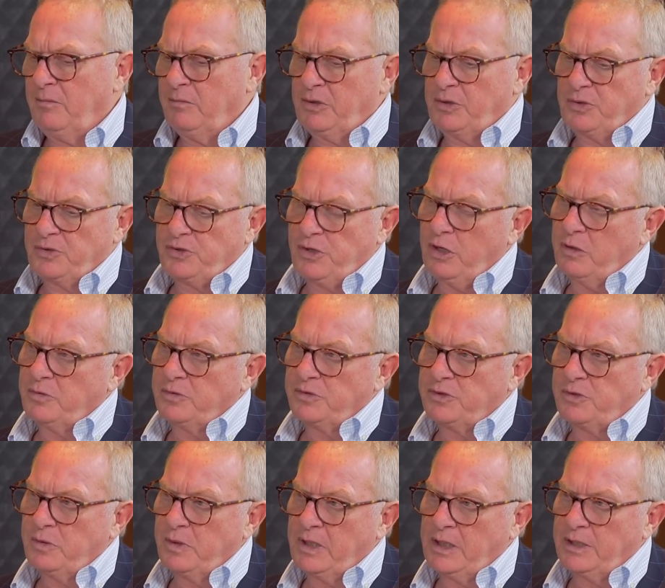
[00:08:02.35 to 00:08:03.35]
But their stock was
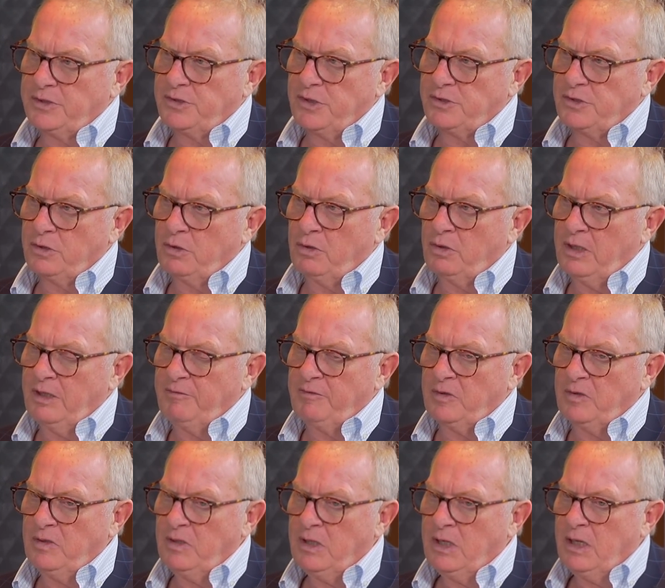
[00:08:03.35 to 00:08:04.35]
trading at such a low
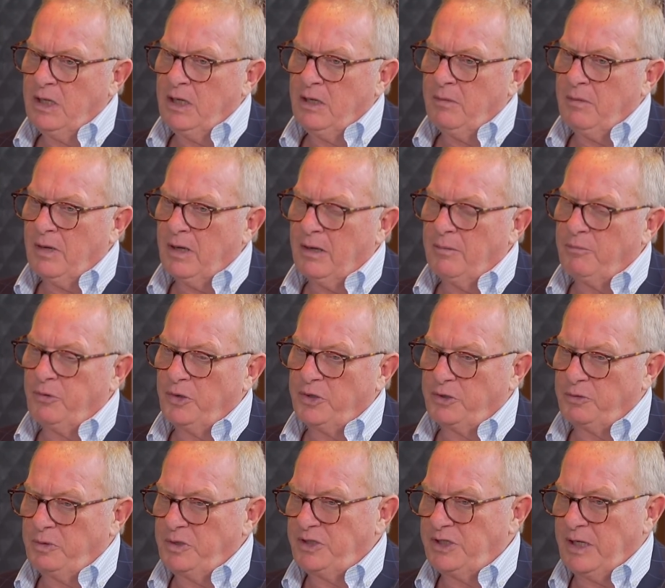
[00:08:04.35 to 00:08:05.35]
level,
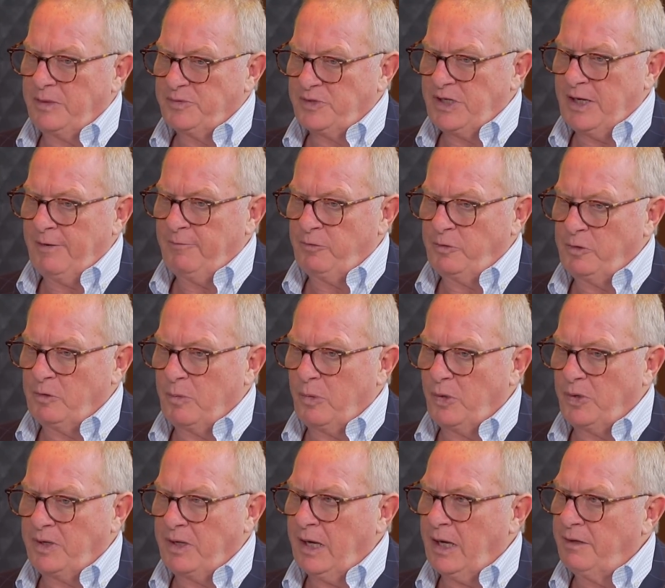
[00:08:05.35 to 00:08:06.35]
0.3 times NAV, we were
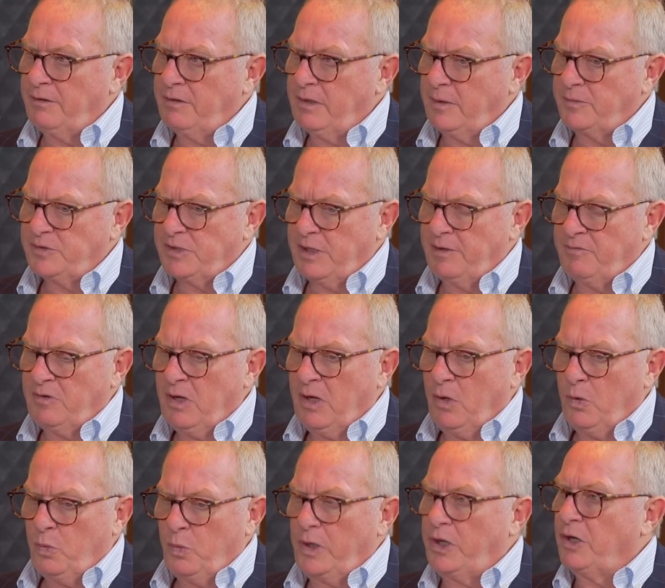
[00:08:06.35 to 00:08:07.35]
0.9 times NAV.
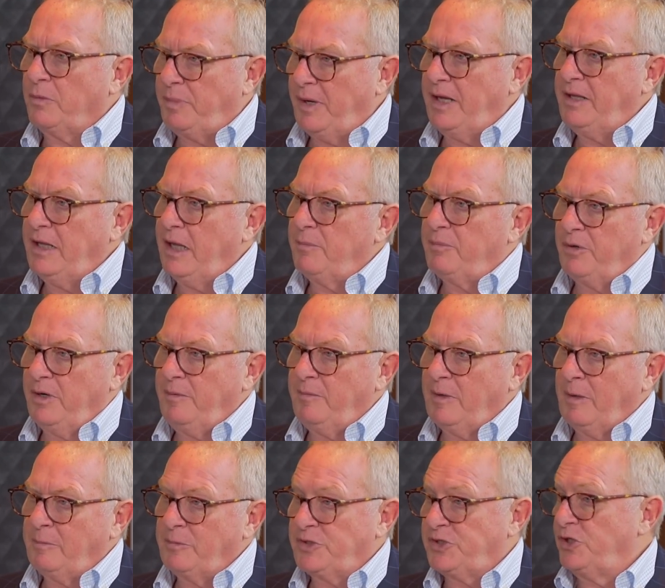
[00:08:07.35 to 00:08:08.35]
We could pay that
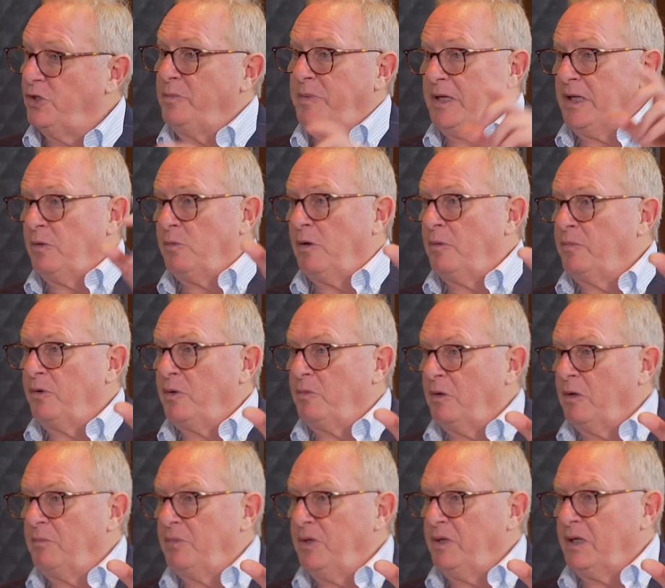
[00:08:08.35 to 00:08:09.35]
premium and still pay the
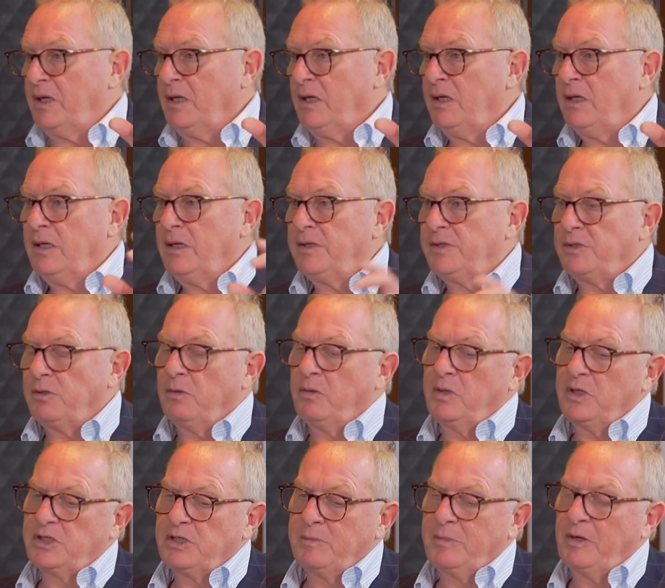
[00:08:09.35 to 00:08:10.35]
$1.1 billion. So
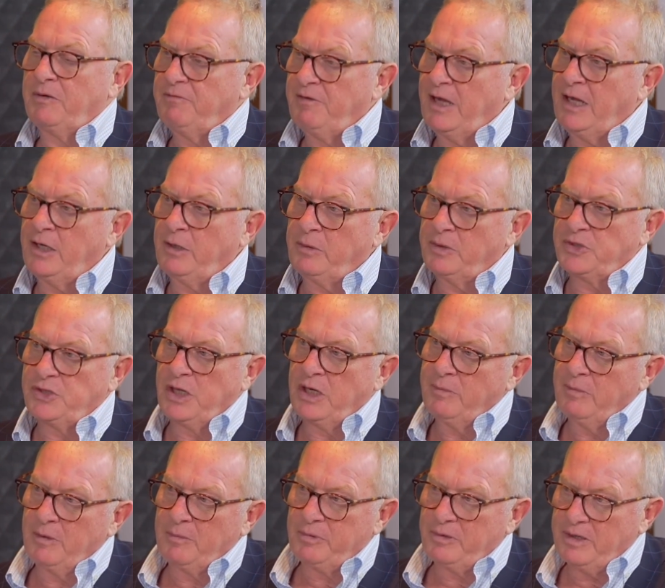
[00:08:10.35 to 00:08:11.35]
it's about value. It's not
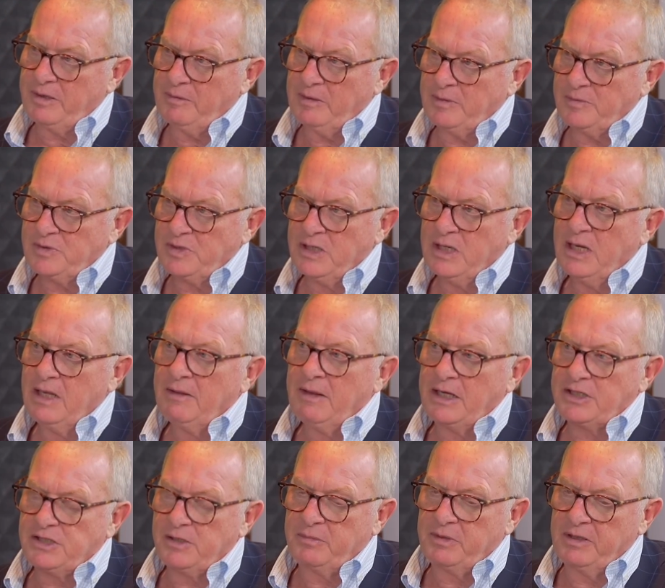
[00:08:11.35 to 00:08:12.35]
about premiums.
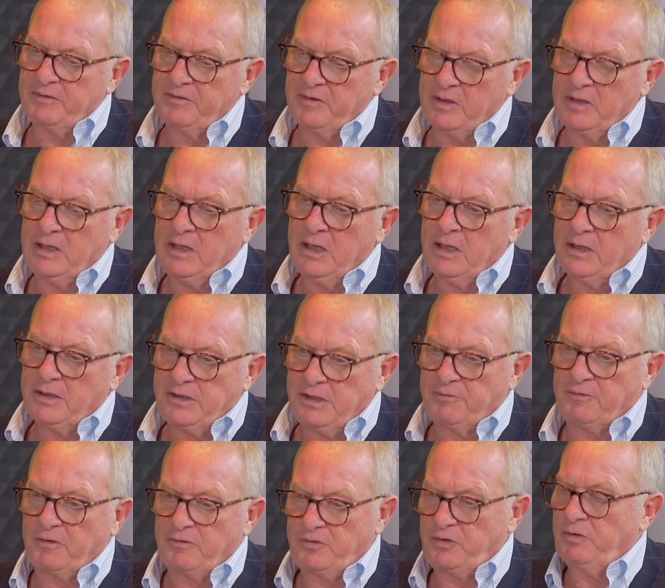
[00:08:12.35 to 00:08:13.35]
That's a bit of a
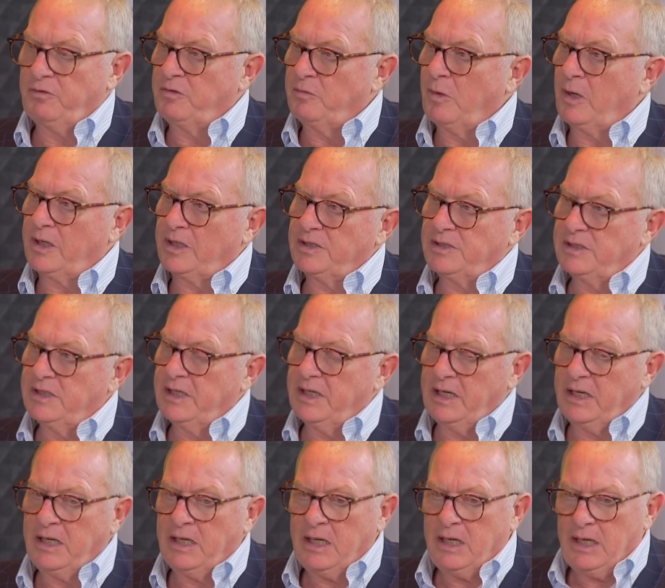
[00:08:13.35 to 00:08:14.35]
different view of the market
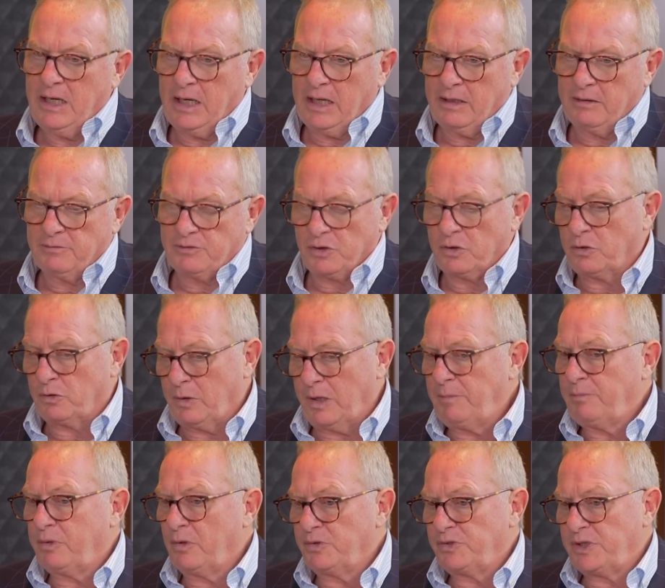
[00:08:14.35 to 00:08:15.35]
today. And so
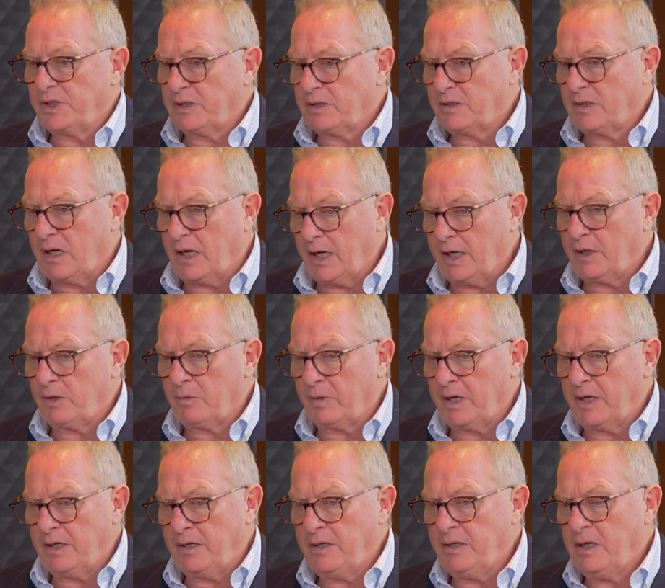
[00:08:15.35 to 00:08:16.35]
great project, high
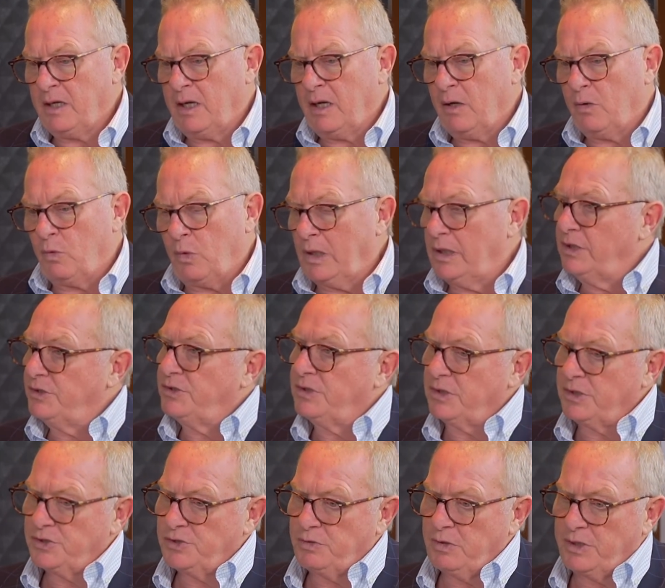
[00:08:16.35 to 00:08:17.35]
grade, well into
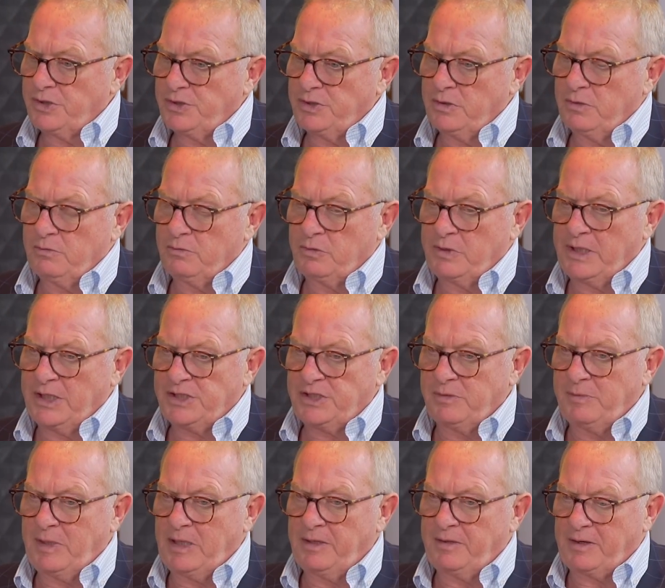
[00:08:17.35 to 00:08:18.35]
construction. We
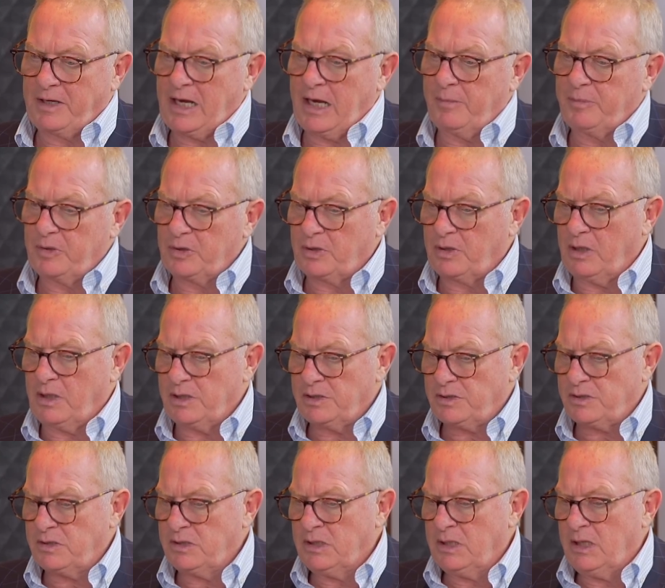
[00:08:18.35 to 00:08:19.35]
estimated the capital
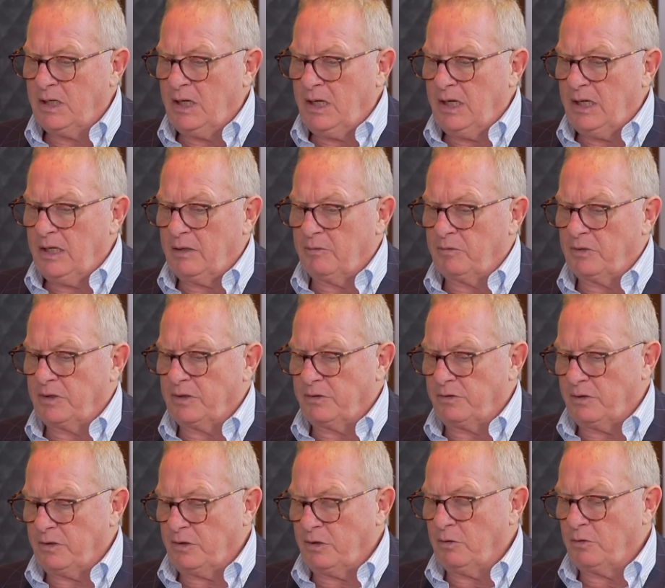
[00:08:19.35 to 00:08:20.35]
cost with the
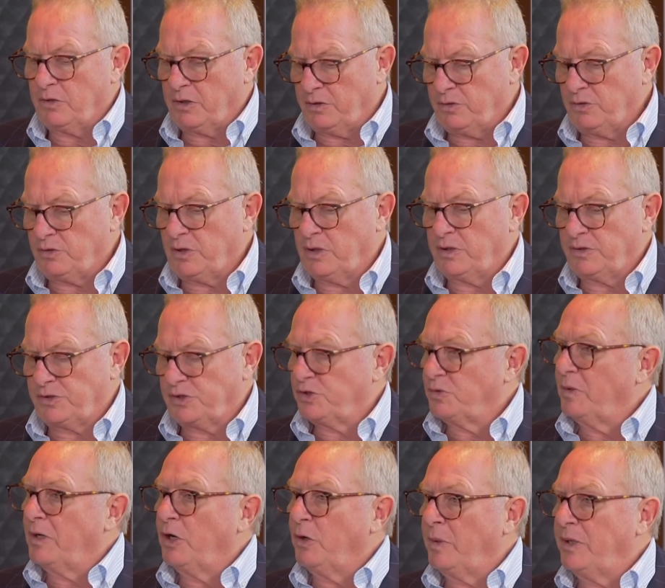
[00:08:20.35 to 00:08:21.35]
due diligence.
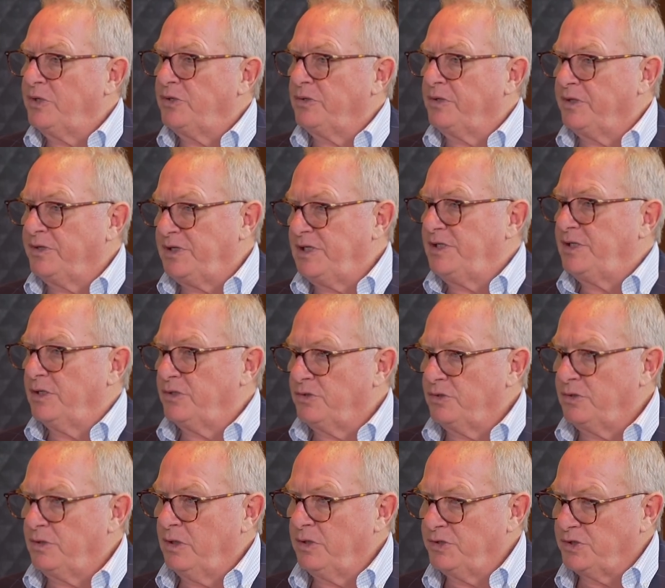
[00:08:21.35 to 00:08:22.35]
We go into the detailed
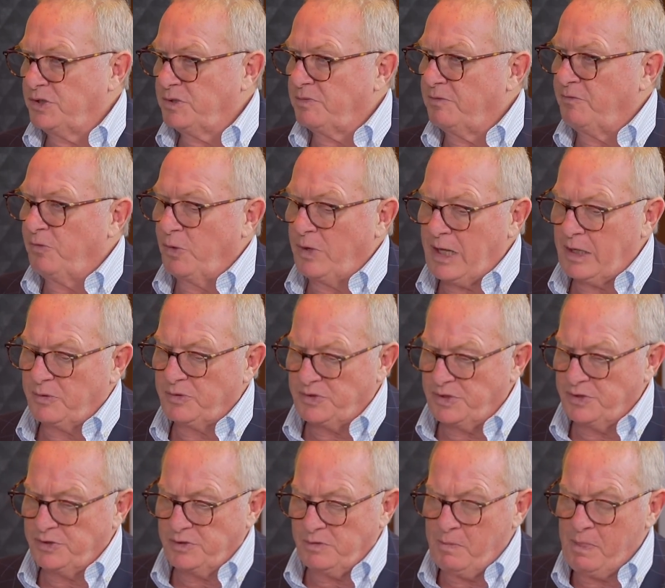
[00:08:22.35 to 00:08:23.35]
due diligence before an
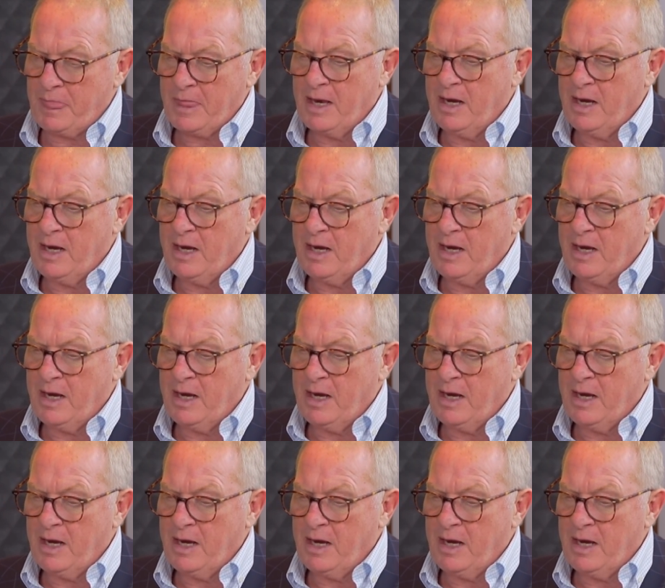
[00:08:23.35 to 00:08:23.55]
acquisition.